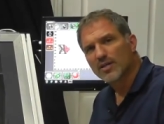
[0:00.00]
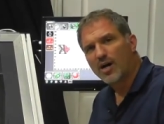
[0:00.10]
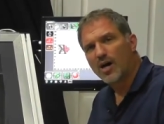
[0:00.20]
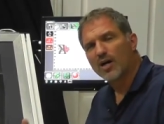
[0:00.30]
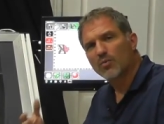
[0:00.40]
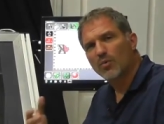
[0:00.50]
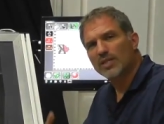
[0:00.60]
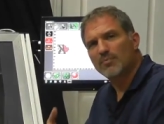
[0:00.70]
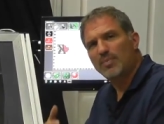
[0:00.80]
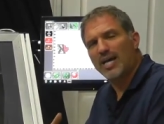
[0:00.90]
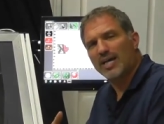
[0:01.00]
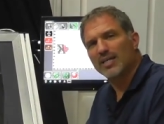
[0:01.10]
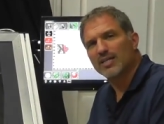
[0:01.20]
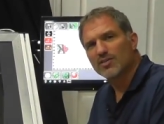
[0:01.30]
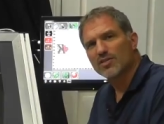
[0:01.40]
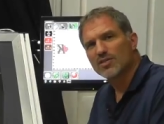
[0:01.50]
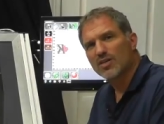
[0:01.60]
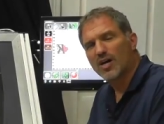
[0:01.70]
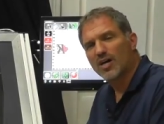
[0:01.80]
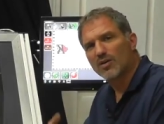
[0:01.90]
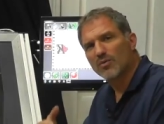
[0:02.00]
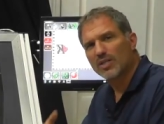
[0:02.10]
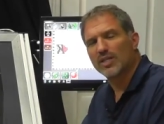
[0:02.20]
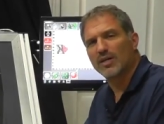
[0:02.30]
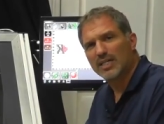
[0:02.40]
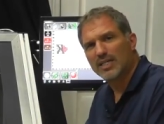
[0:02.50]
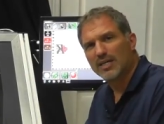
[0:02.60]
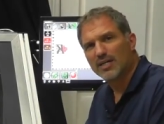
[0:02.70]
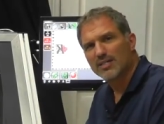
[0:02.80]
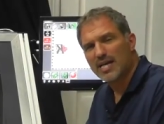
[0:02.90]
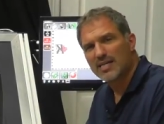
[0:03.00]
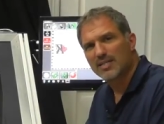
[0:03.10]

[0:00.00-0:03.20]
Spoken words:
on what the buying conditions are and what the criteria is has